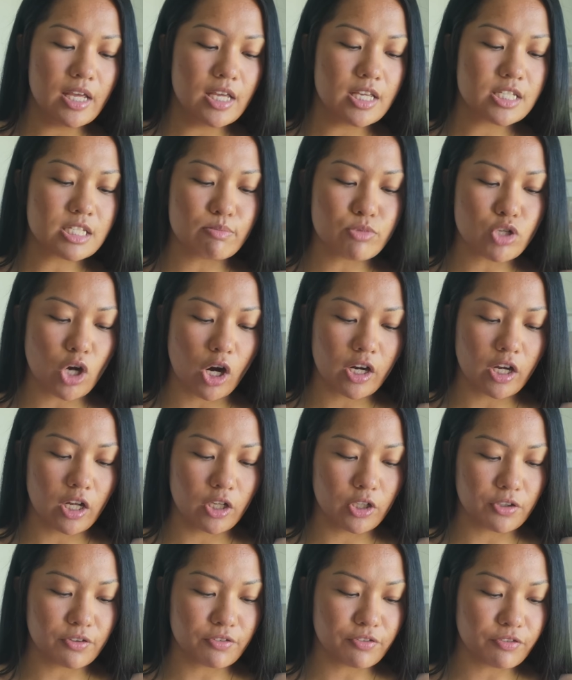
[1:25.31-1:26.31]
some dark
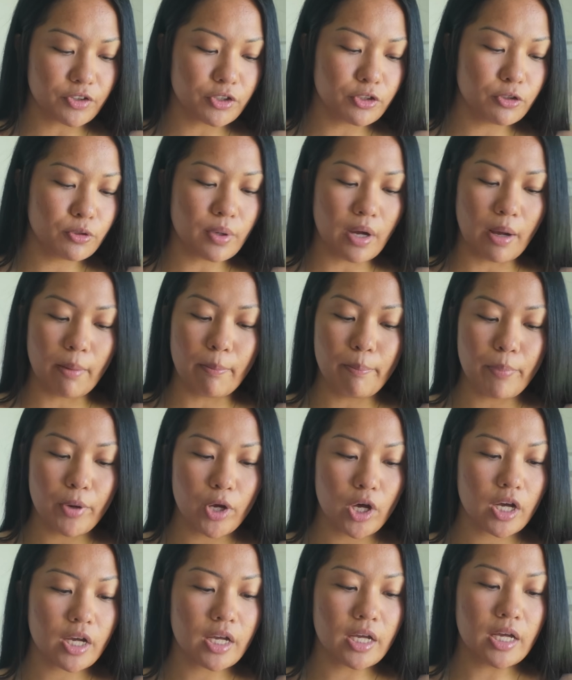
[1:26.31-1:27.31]
colored fruit, a book.